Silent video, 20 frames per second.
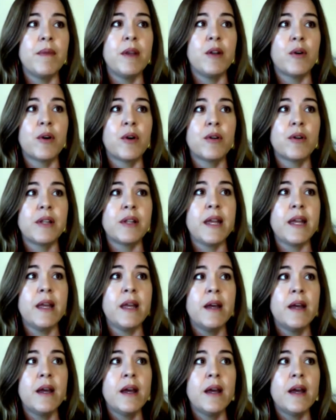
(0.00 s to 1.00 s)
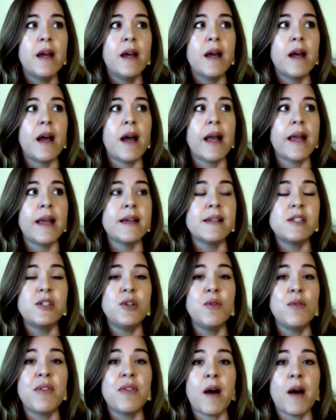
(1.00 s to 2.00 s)
early, I guess,
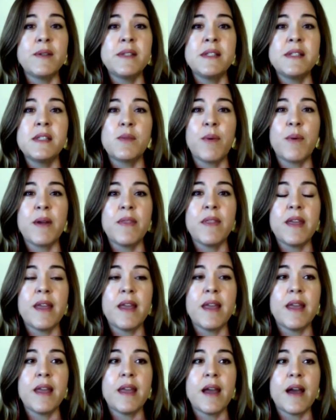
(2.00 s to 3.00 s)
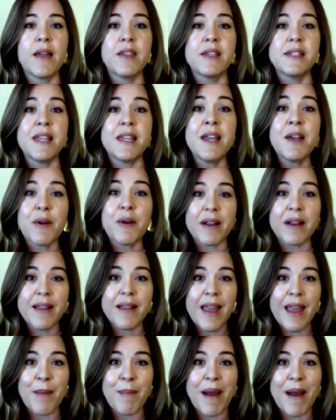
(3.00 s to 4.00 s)
2000s when the Secret
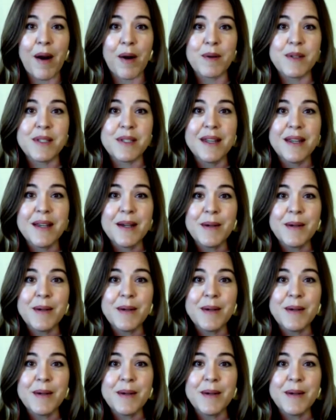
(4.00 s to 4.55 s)
came out.